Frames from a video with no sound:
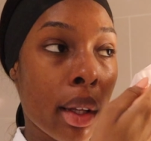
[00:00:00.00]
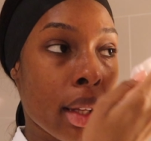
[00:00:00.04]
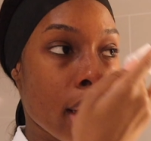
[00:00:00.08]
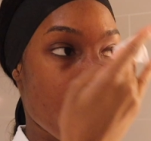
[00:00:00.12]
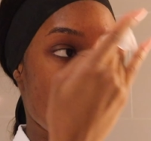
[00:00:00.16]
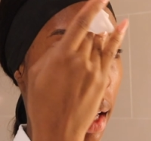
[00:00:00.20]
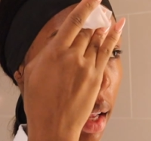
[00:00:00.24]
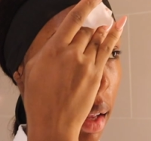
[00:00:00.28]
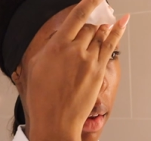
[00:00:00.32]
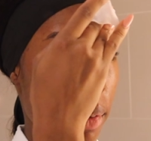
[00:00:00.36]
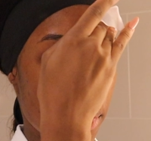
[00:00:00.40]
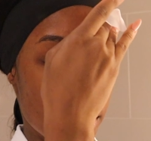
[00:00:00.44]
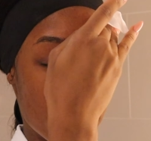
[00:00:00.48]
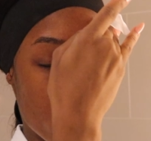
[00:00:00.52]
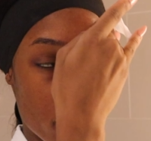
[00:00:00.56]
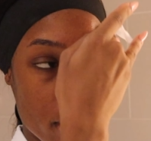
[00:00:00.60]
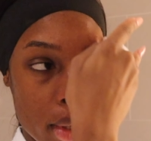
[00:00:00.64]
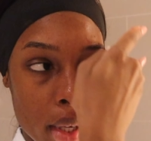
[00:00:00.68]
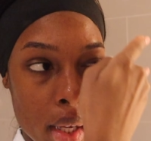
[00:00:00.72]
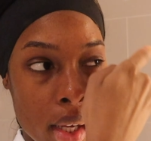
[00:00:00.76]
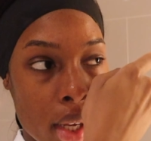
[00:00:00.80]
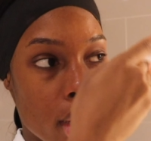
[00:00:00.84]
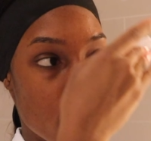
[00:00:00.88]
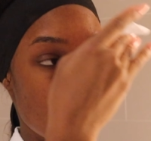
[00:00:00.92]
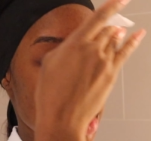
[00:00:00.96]
Like,
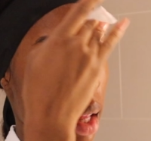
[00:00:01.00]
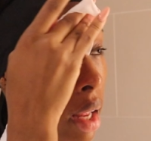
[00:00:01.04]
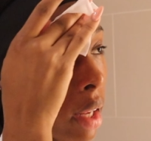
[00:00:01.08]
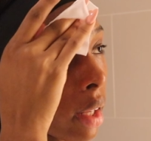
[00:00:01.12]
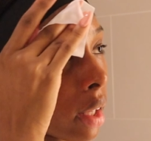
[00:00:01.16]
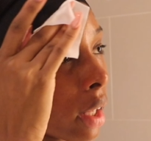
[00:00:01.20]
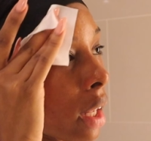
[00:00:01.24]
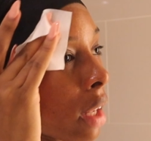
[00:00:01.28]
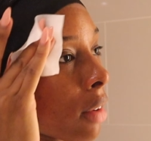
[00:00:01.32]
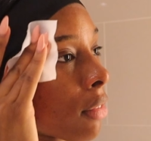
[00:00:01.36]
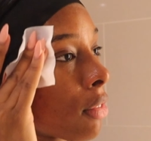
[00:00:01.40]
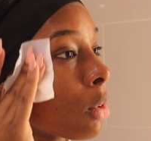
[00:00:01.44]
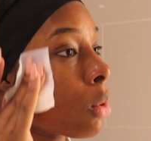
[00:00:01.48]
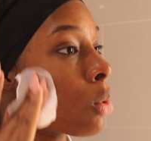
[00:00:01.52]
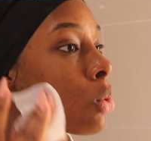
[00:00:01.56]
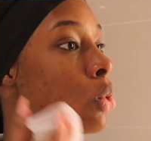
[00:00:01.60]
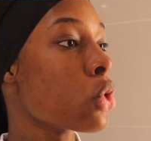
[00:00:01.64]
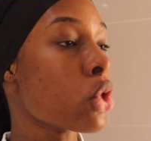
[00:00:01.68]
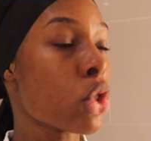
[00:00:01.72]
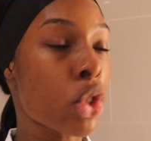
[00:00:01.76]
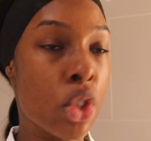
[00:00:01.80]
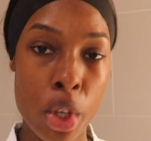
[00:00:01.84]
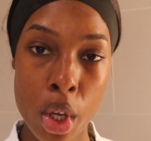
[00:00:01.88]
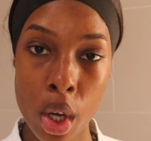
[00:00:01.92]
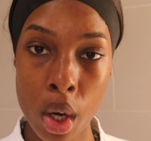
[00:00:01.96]
okay, like if
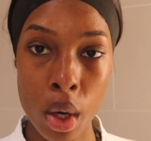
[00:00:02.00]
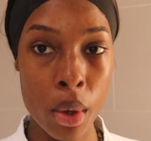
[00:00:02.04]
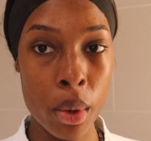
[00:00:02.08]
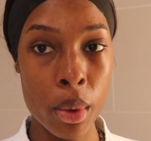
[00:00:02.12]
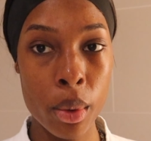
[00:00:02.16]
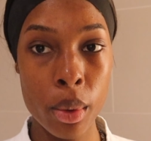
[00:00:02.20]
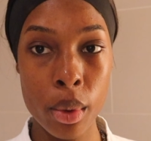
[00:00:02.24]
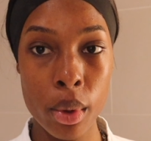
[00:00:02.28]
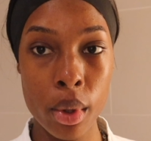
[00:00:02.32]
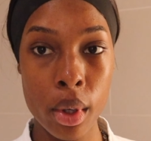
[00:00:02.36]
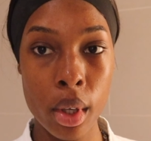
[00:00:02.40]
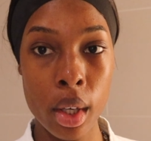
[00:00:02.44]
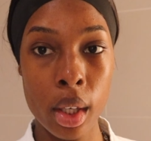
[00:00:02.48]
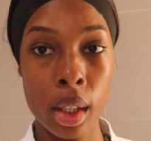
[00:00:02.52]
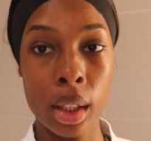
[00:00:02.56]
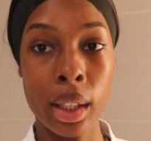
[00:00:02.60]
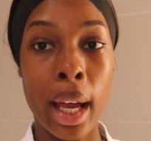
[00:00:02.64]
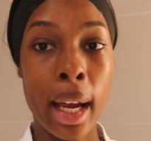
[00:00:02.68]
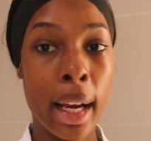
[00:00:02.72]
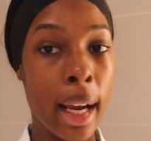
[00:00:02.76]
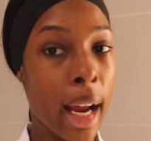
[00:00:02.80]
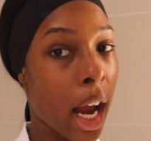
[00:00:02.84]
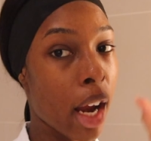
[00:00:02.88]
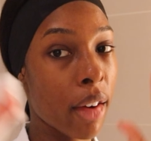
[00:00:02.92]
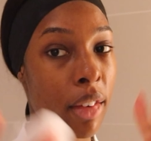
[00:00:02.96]
you don't,
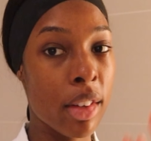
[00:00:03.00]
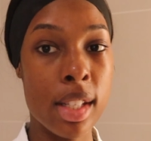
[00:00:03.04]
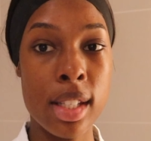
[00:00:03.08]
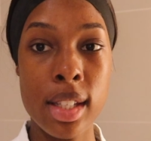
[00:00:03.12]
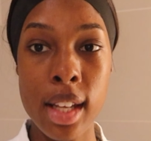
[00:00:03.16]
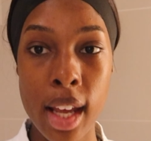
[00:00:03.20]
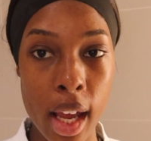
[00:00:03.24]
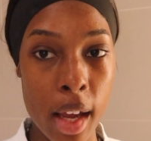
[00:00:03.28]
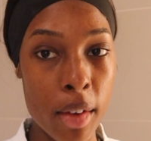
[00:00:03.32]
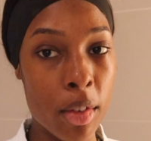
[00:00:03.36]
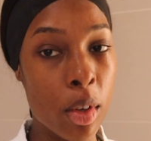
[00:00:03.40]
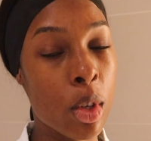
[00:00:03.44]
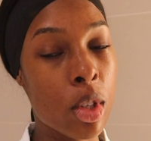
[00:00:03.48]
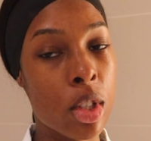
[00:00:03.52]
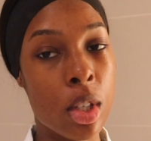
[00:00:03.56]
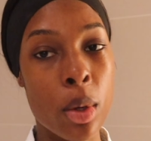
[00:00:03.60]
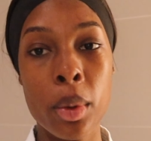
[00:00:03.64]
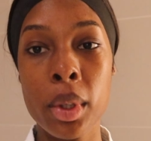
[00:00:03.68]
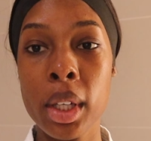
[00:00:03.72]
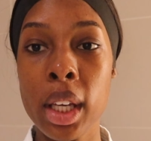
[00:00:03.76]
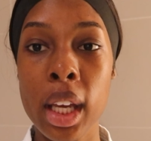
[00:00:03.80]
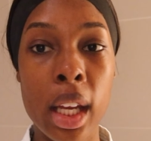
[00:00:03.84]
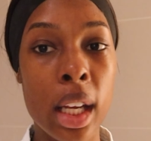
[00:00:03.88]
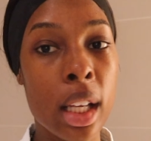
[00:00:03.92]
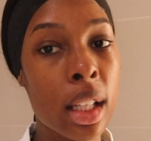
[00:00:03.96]
like Kyra said, if you
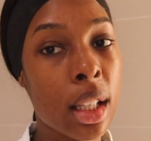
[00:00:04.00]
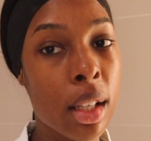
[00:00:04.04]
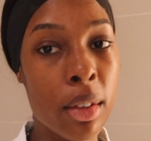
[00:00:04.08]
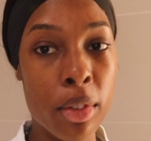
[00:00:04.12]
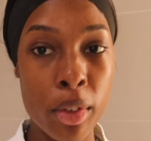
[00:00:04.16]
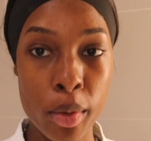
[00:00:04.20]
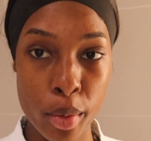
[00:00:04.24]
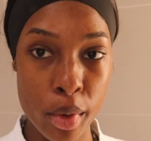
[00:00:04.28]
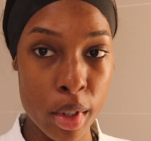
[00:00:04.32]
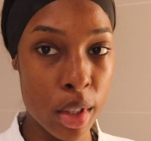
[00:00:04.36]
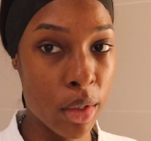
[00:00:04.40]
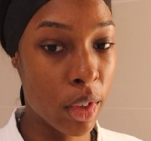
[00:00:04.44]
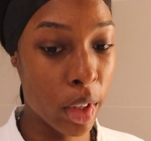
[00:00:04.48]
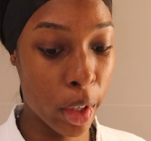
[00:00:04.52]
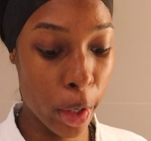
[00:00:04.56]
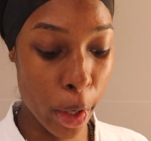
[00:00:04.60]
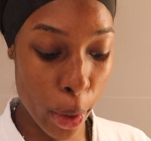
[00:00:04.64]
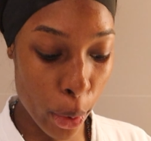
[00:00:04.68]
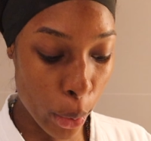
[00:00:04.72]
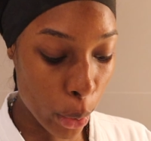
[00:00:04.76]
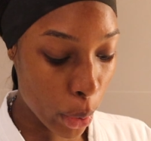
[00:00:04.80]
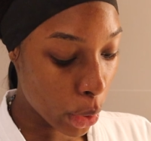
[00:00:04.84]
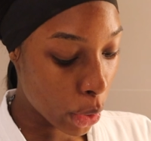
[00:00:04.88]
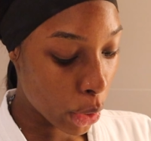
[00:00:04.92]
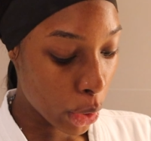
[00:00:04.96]
don't get anything from this
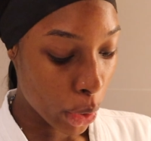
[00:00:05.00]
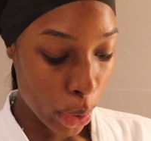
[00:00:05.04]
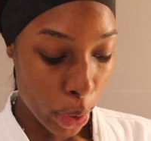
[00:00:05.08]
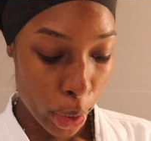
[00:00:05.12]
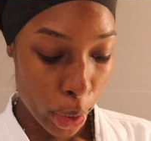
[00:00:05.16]
video,